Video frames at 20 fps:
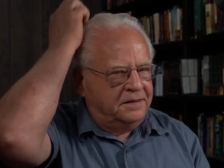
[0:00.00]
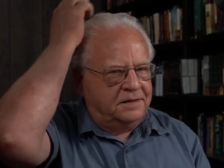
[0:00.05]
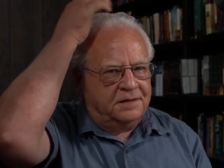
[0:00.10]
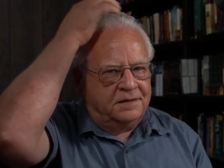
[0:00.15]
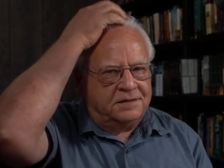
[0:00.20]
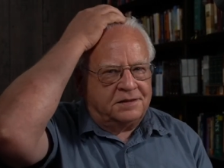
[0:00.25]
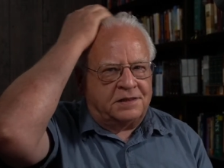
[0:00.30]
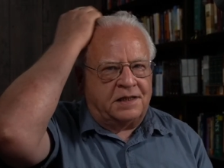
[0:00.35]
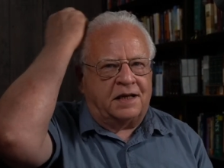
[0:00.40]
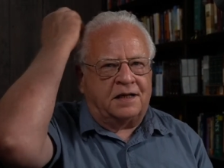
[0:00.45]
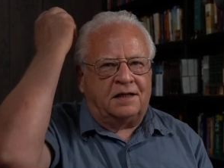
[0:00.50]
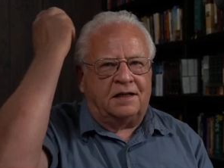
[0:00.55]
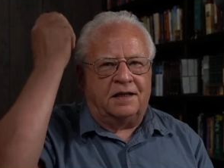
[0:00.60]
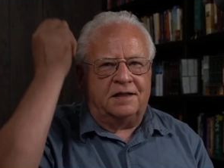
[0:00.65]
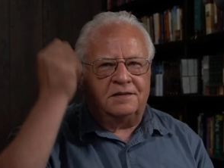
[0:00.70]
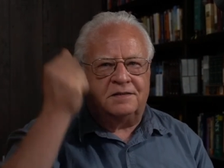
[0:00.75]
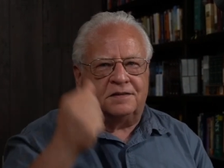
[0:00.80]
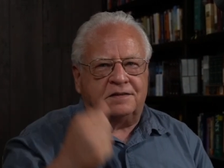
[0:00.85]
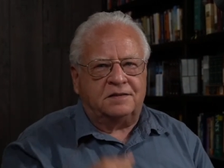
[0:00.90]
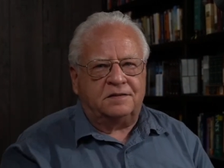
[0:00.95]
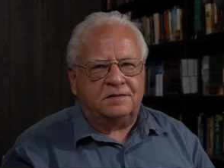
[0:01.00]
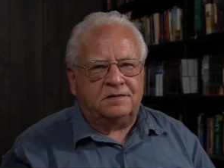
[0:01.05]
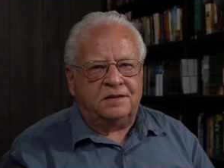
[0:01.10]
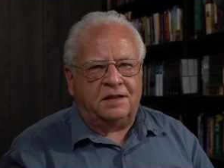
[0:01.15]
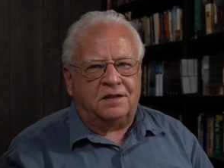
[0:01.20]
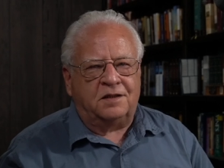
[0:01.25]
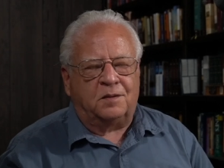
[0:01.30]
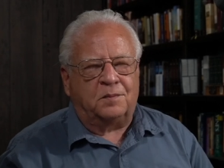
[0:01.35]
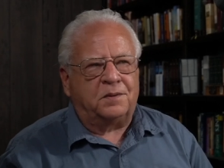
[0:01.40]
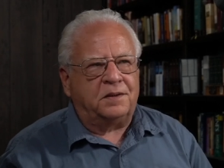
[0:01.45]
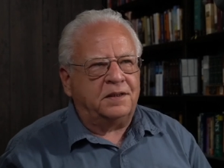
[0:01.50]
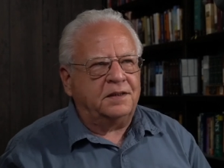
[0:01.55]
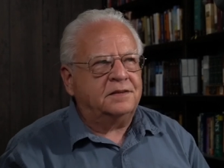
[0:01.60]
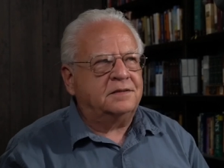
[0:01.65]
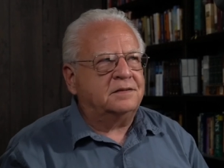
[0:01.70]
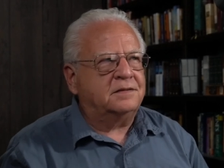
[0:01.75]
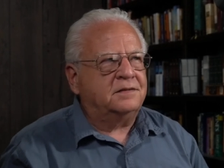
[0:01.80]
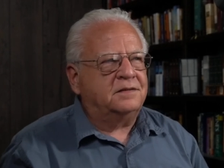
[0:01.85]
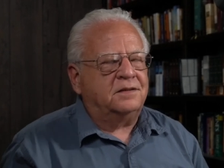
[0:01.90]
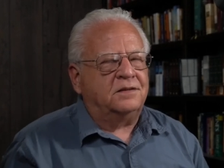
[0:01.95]
Satellites, not
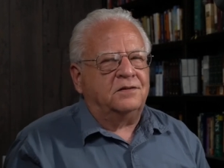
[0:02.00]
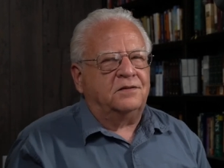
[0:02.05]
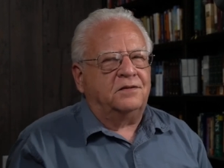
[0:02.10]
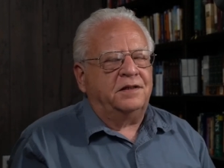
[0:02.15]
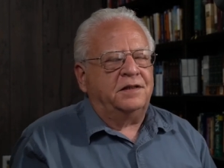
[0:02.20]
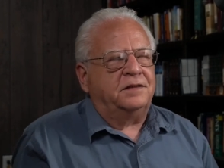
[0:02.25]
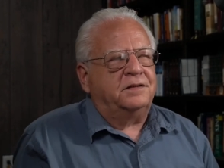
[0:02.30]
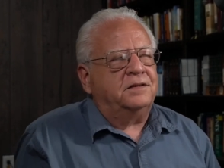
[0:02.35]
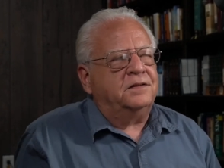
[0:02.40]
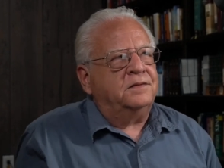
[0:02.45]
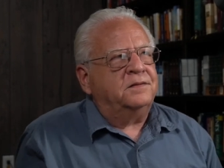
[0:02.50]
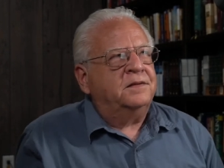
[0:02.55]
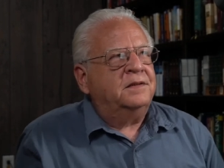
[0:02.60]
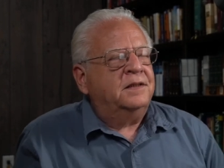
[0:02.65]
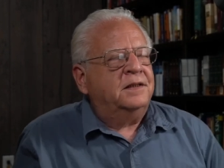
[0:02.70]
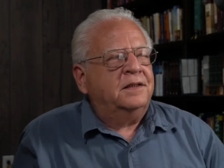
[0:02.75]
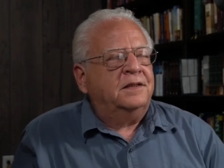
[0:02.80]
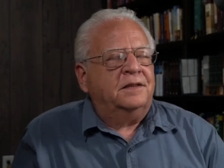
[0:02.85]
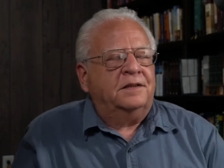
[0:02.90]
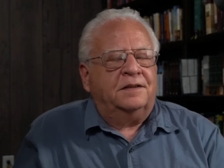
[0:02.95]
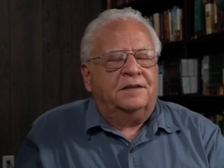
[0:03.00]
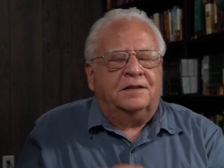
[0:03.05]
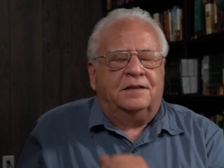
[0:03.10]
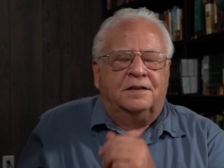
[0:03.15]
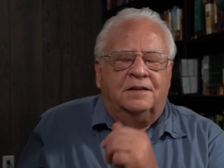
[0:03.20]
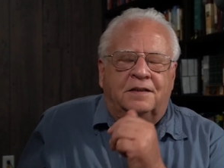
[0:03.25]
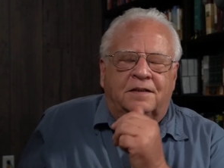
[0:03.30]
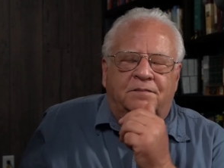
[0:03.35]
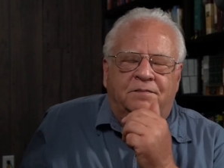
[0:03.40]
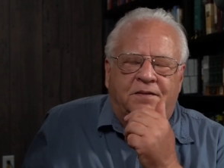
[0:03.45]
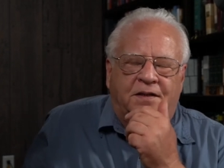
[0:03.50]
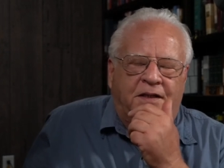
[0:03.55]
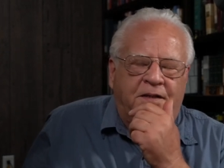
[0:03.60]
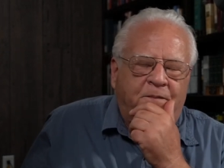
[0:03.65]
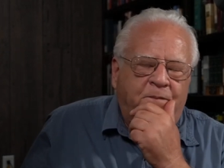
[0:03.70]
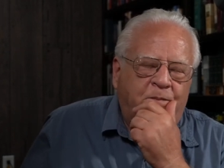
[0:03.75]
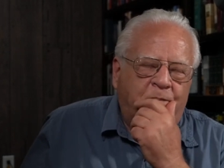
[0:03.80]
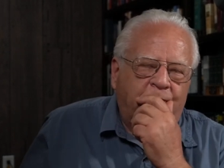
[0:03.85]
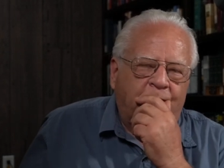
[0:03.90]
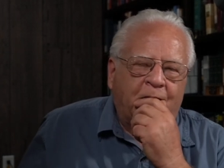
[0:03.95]
airplanes, they're annoying too. But
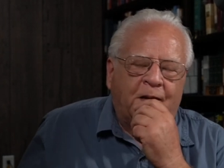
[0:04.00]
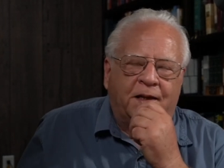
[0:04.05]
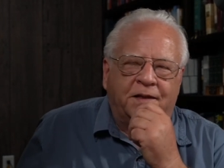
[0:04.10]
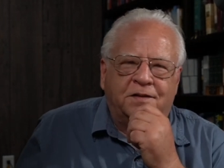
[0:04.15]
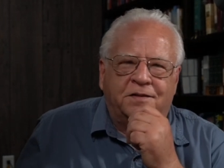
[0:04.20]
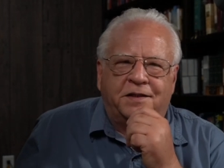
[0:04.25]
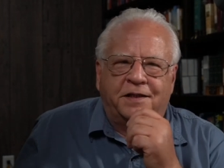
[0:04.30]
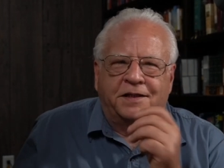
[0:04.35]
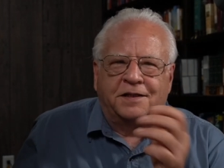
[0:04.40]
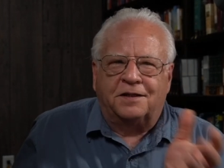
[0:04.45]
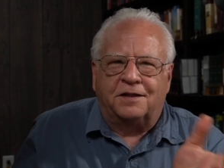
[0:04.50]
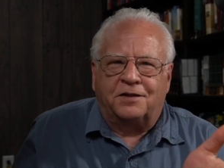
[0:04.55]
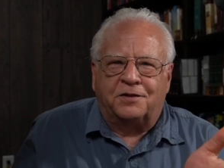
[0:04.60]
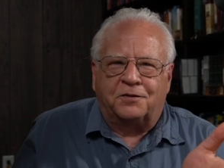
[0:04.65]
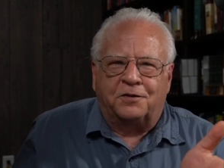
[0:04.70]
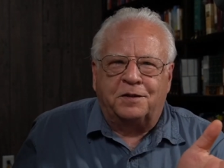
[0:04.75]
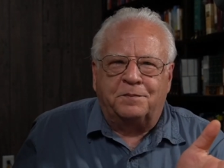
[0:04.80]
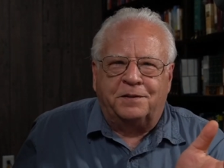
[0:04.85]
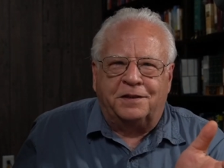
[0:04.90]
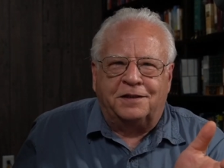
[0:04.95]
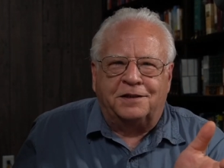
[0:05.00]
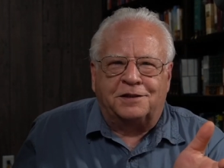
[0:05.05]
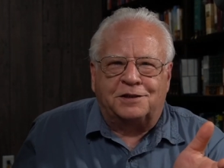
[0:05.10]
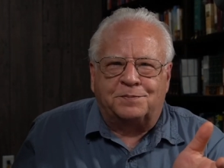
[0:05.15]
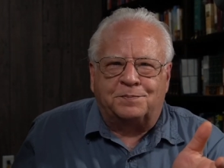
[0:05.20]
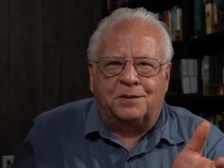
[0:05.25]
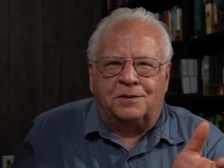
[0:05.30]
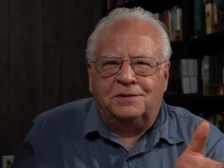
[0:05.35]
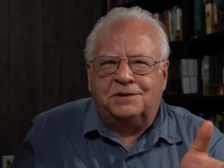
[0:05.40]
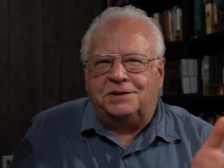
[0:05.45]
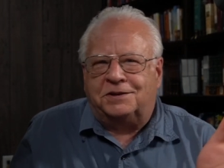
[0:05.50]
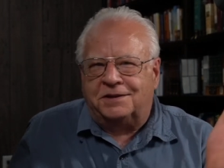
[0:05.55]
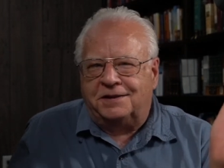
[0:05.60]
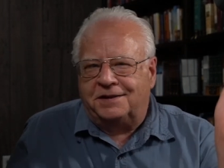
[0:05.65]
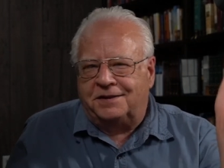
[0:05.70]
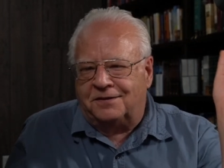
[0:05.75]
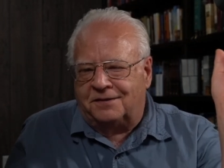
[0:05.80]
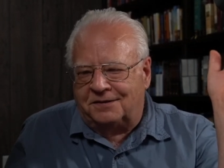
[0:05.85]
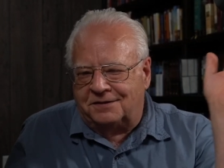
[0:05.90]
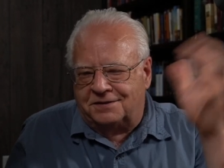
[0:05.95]
yeah, you're taking a 30 minute exposure and you
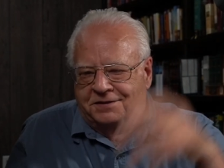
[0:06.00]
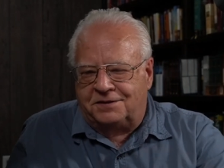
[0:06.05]
get all this